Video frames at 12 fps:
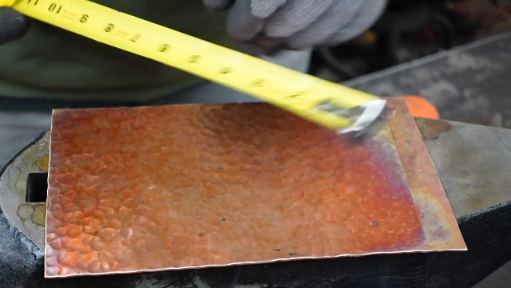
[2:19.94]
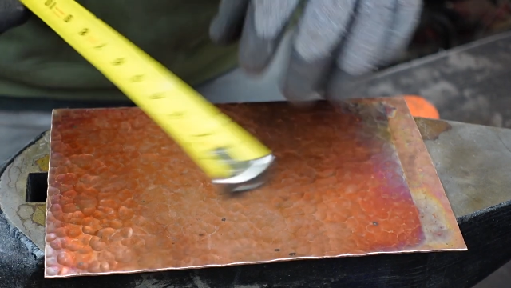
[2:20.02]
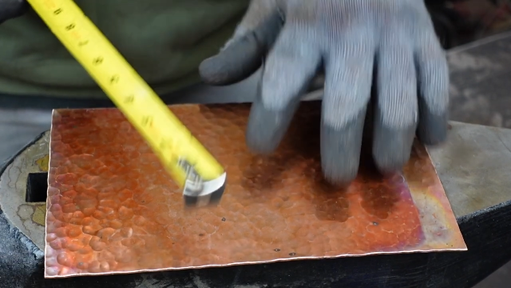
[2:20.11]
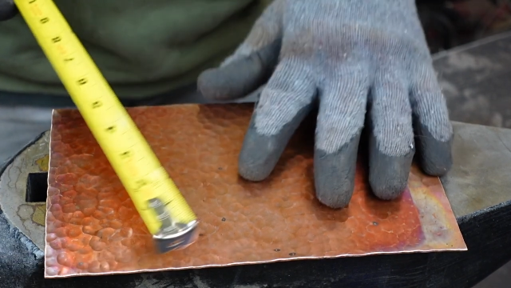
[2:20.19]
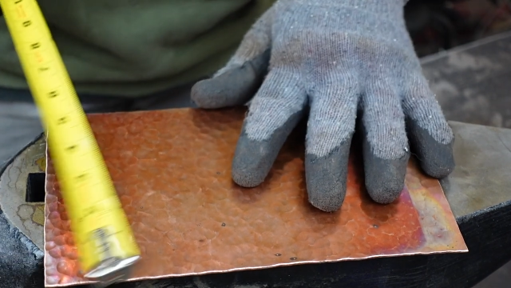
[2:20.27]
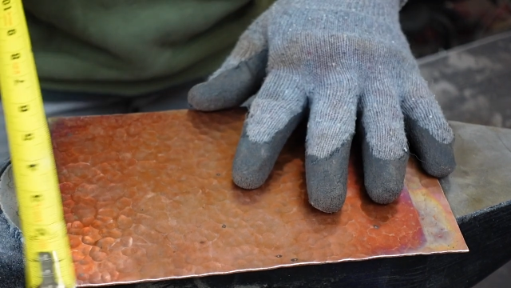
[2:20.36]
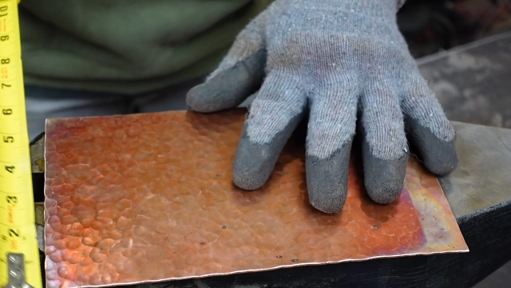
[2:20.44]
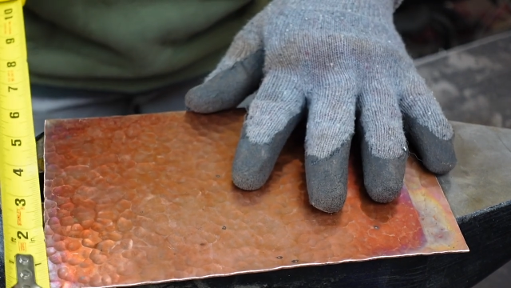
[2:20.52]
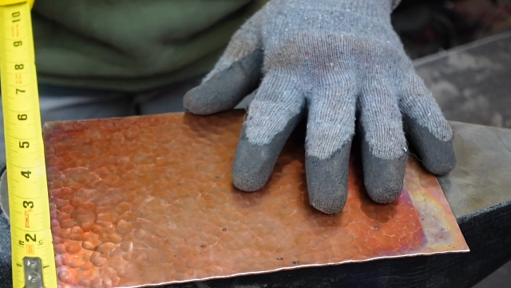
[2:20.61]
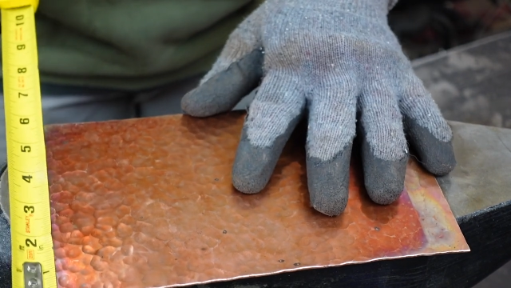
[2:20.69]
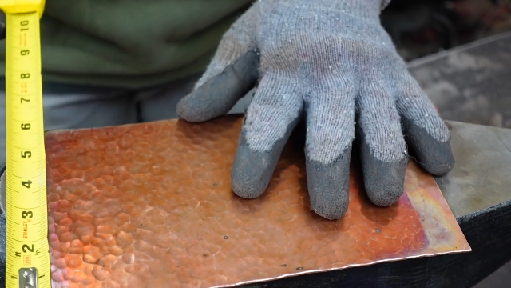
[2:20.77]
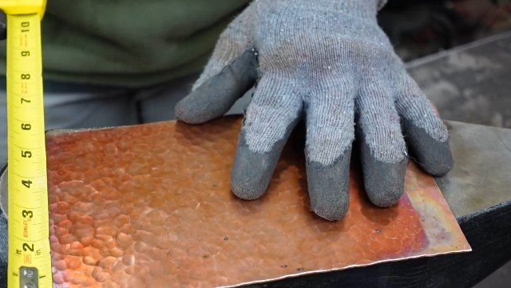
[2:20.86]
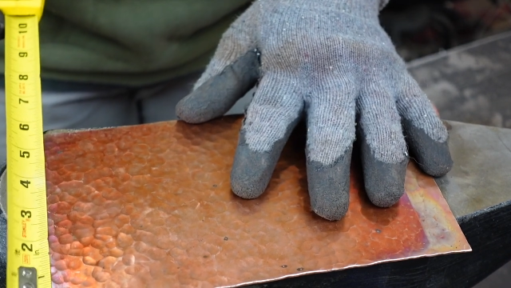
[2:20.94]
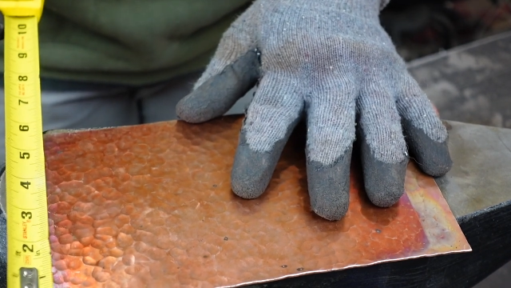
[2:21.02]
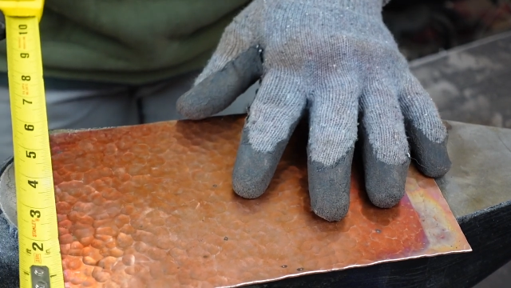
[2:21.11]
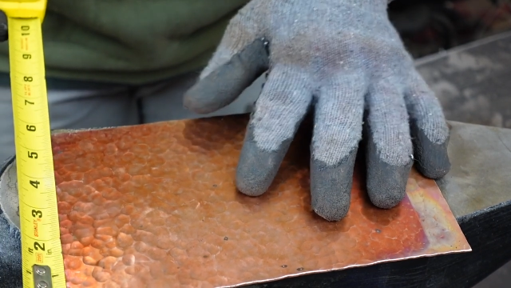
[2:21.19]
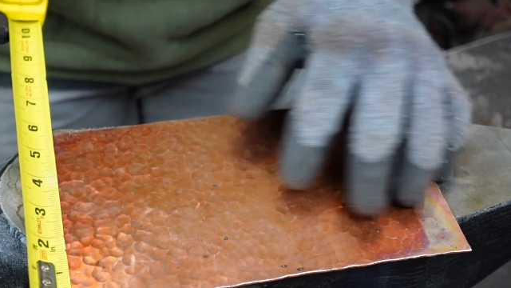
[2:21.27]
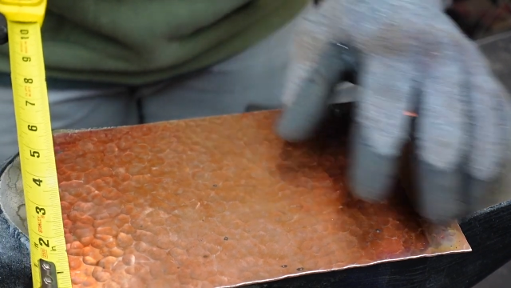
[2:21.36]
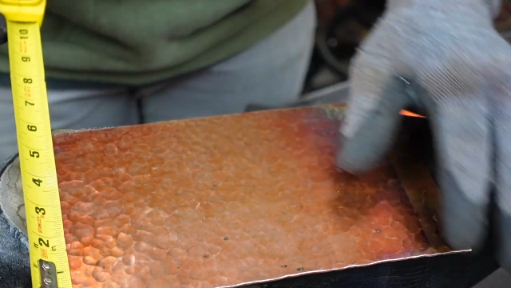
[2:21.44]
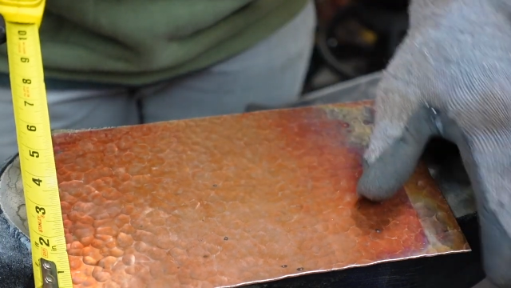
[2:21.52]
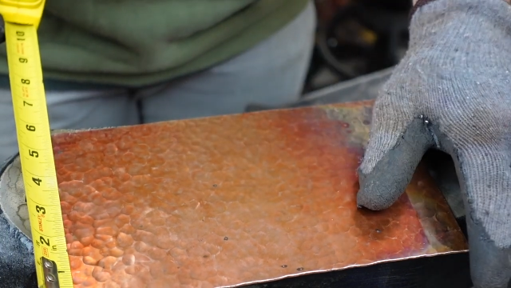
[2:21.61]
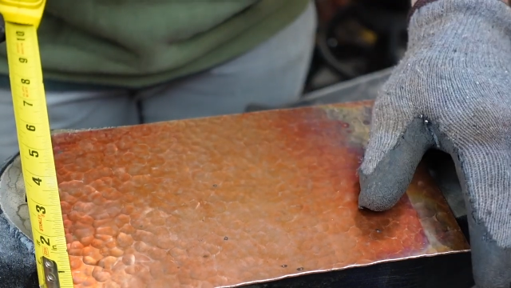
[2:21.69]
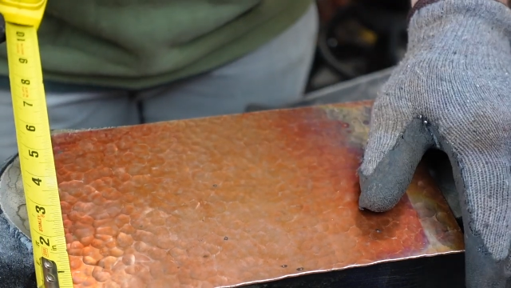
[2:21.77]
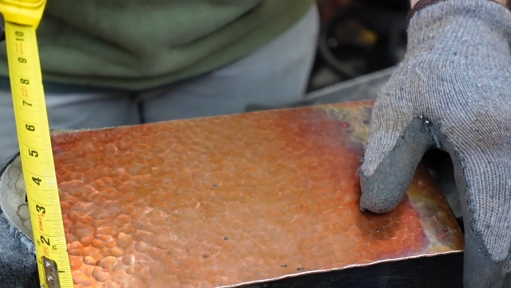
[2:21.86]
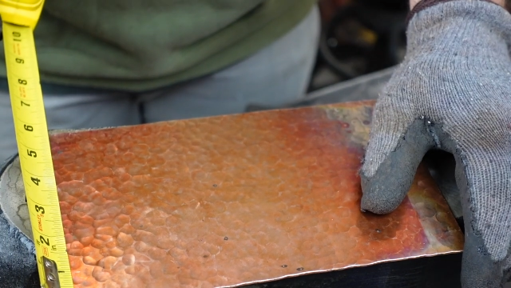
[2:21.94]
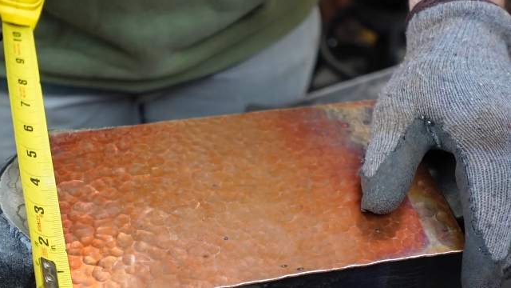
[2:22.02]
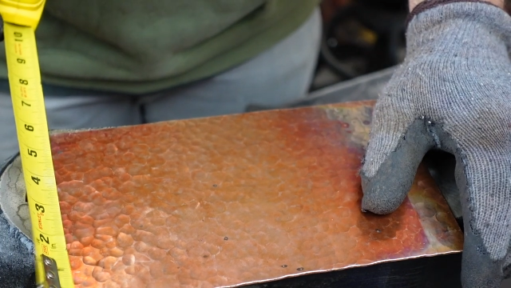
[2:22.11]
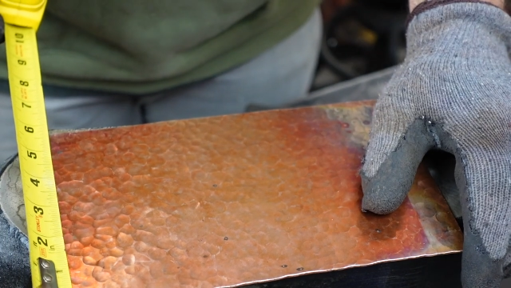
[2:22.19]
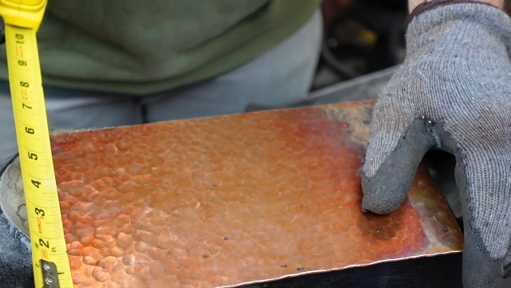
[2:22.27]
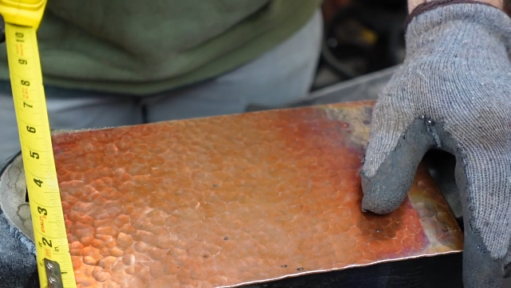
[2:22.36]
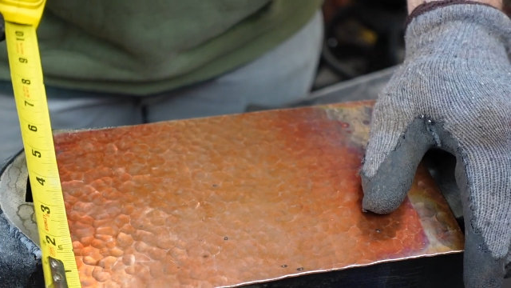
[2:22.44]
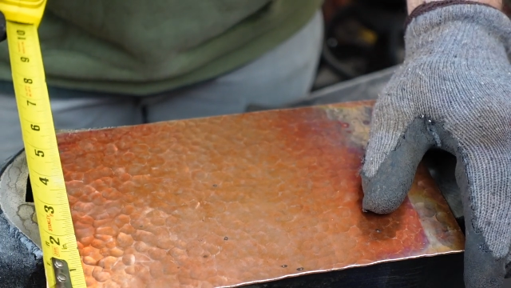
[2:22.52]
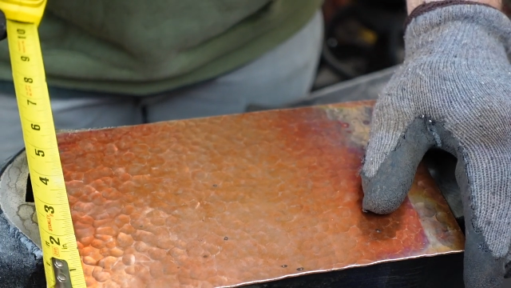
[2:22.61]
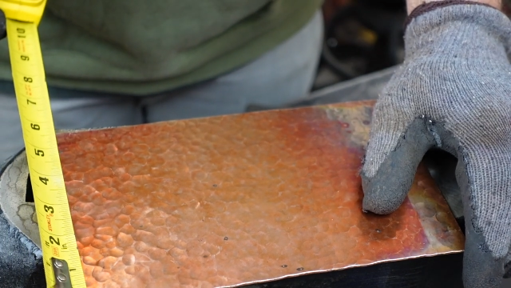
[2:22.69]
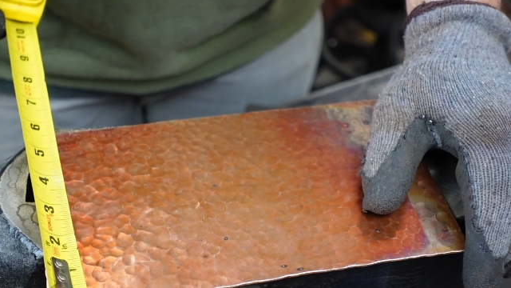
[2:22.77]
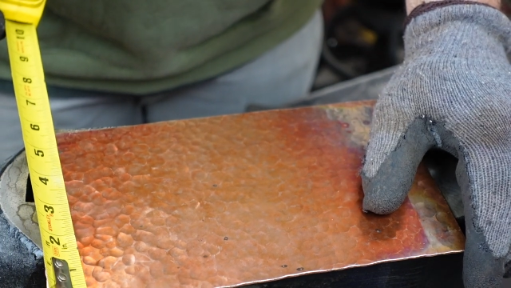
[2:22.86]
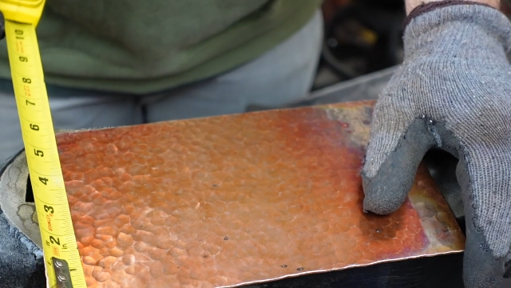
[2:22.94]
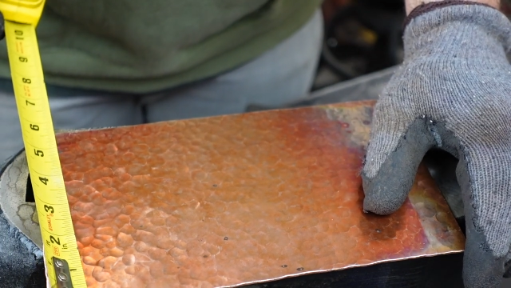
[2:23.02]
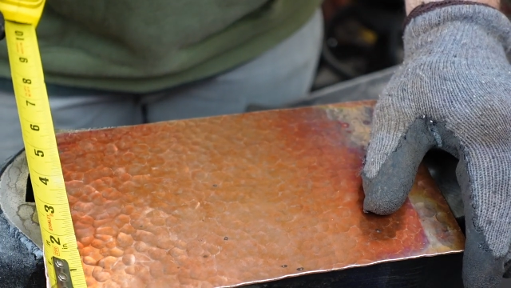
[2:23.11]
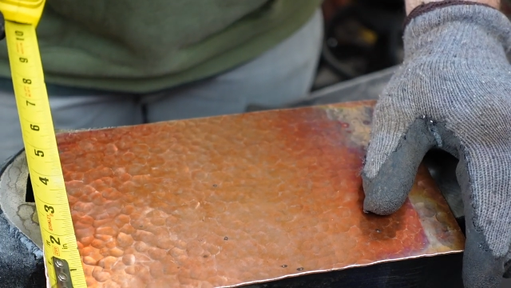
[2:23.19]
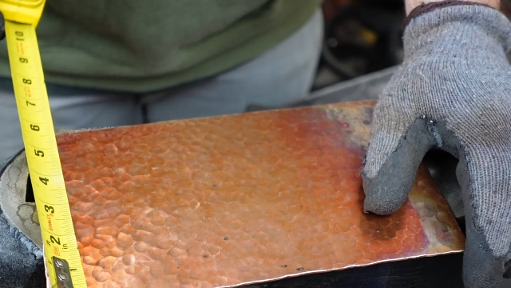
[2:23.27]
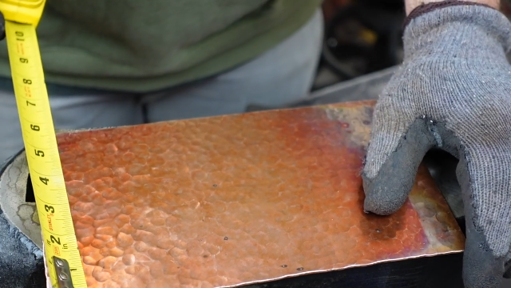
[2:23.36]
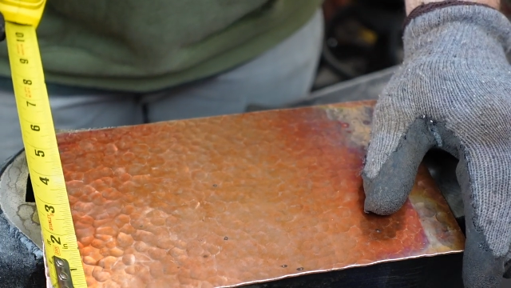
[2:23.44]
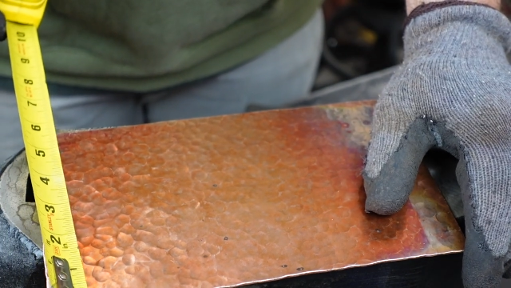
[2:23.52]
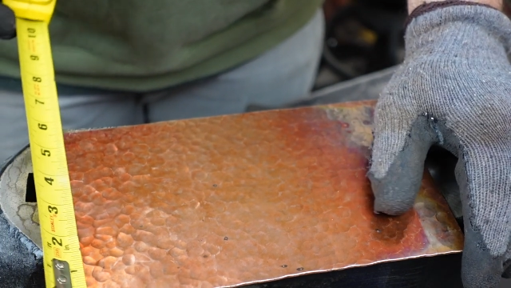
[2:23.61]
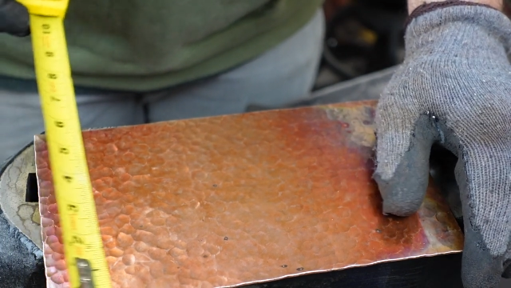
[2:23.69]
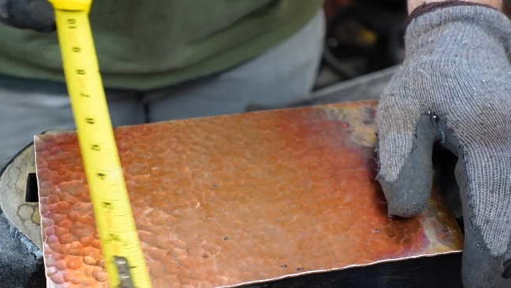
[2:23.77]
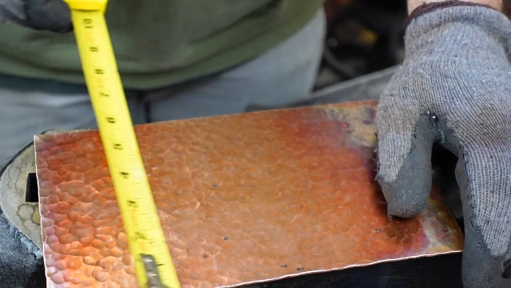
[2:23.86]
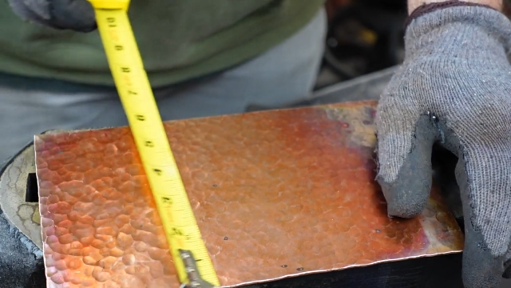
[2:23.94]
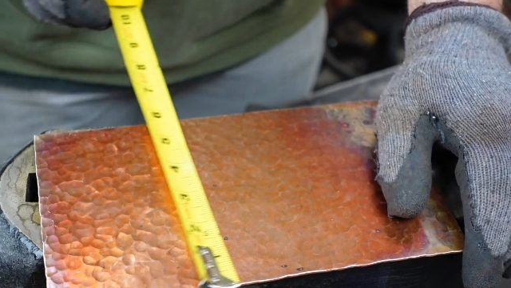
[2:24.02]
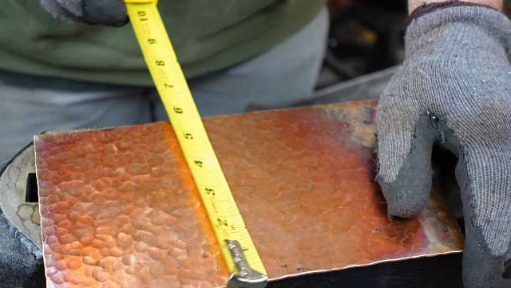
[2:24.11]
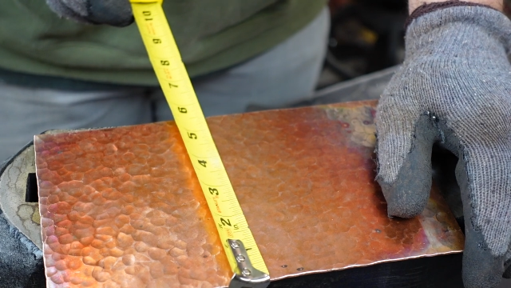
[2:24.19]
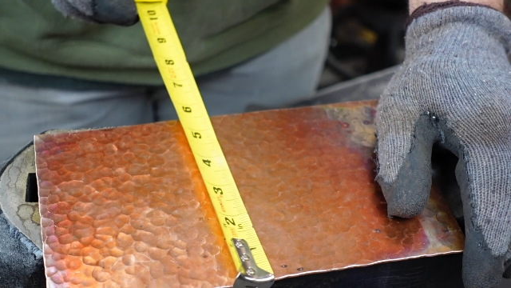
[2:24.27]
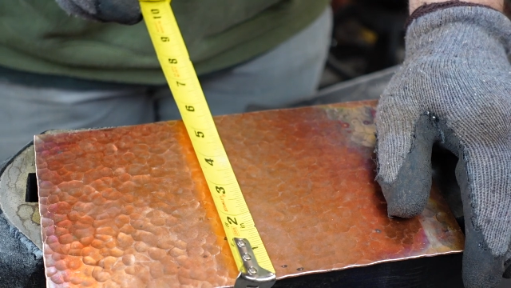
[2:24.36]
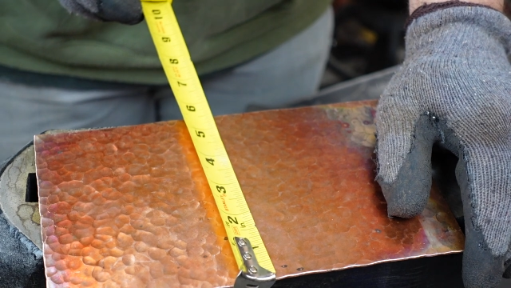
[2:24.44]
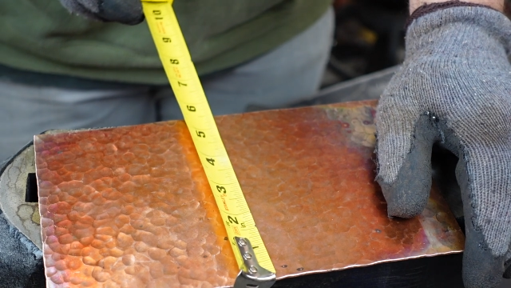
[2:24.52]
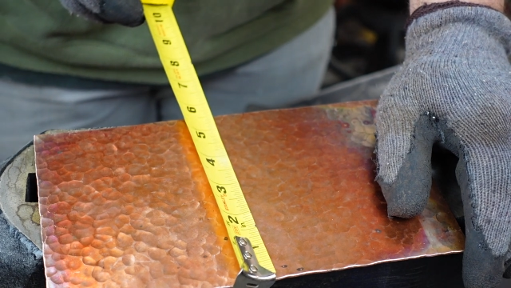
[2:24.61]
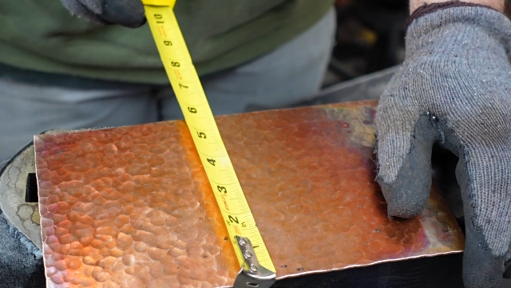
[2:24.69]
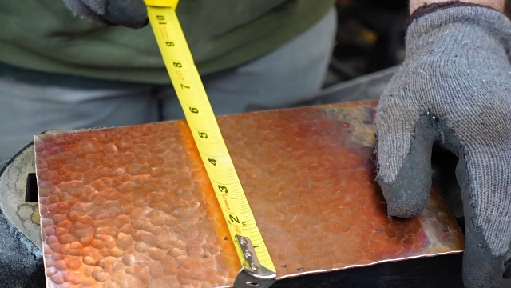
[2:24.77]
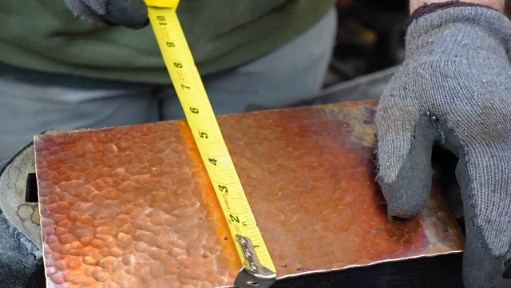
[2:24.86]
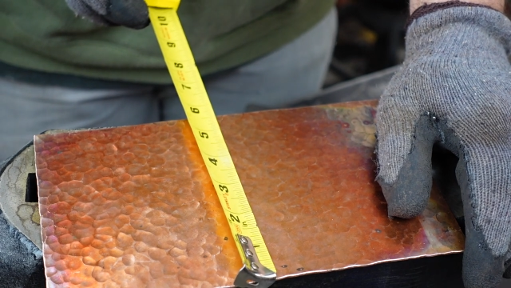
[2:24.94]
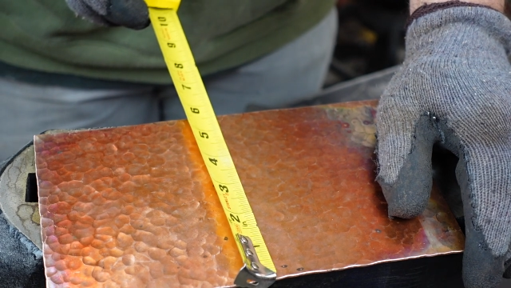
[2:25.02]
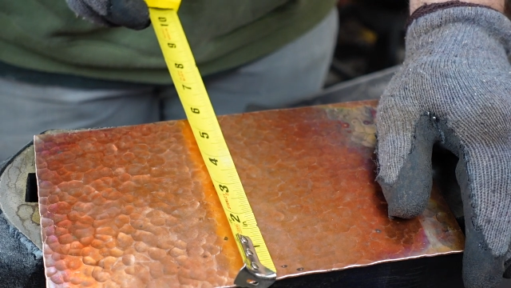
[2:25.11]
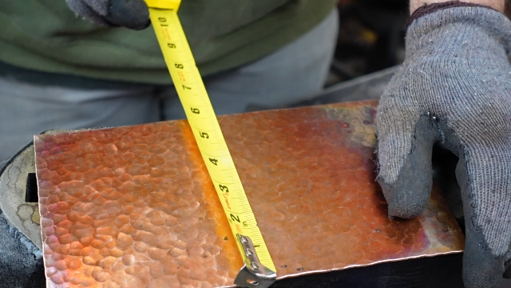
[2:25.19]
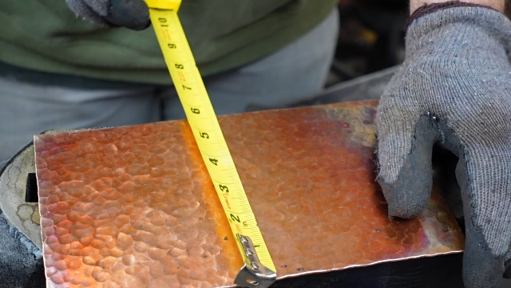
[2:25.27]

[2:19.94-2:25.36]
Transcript: [unreadable: no face in view]